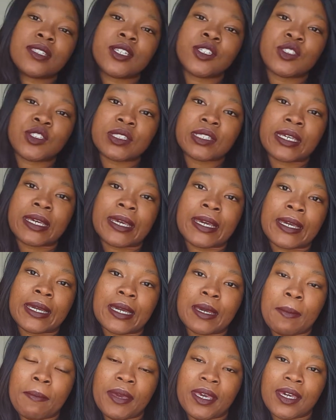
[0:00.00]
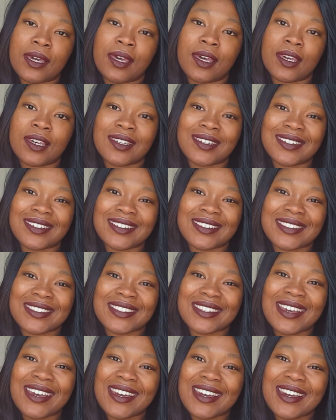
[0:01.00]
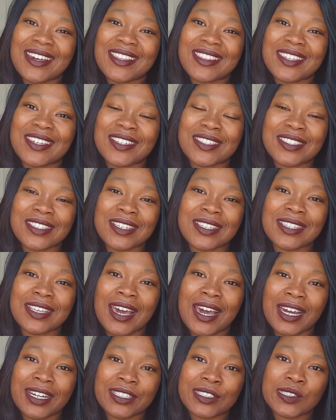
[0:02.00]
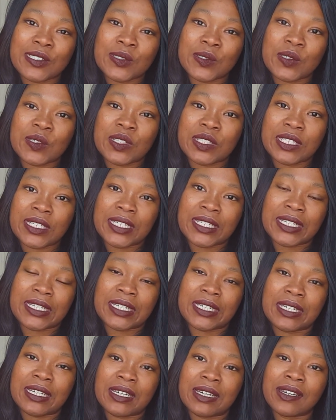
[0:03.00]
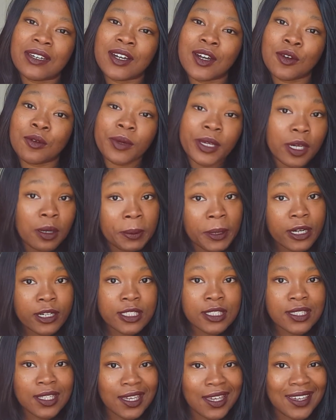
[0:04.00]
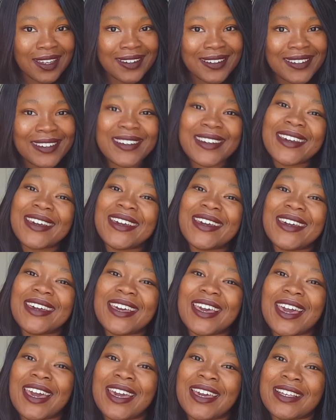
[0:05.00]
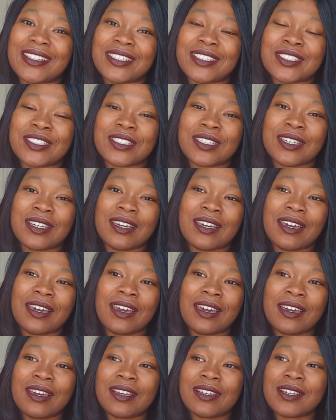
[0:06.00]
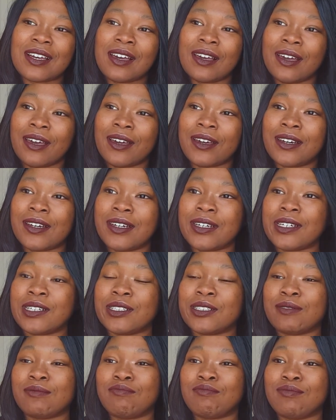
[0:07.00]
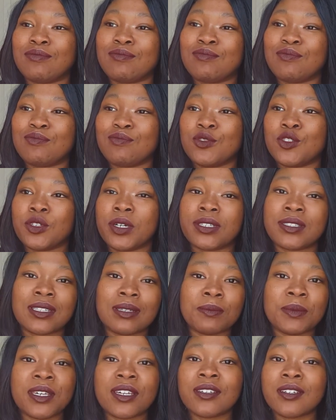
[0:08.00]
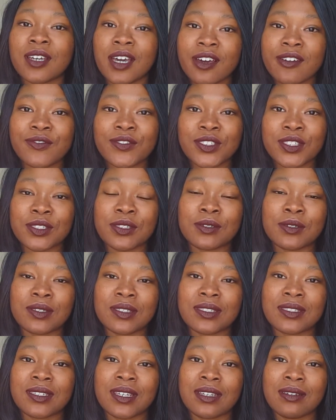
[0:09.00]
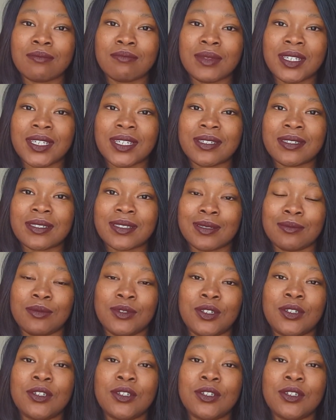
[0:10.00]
interesting because this is actually a real person, and she trusted me enough to send me some